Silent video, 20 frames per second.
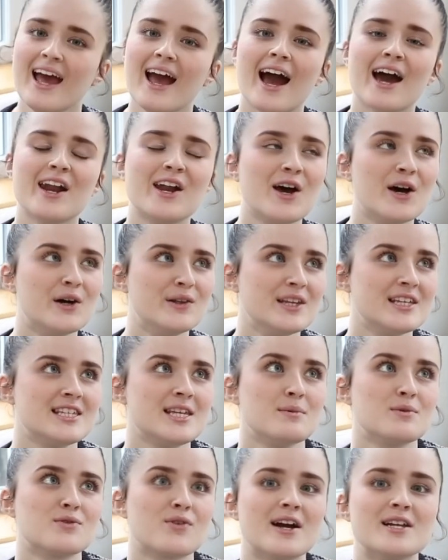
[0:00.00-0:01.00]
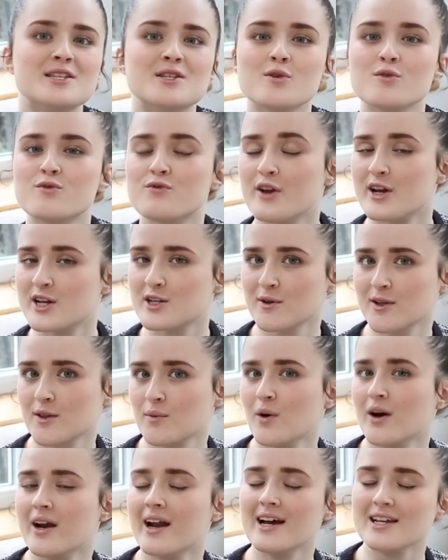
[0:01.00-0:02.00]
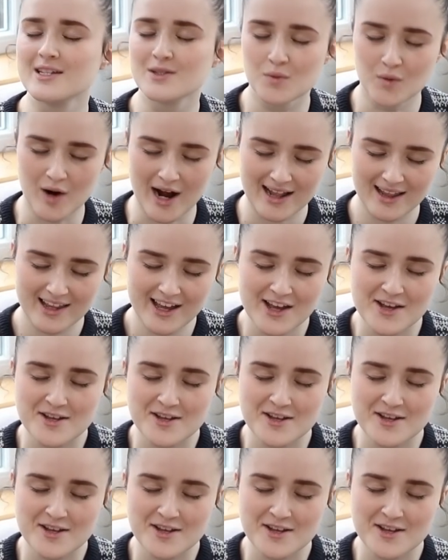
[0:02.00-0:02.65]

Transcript: and it only seems right to finish with one as well.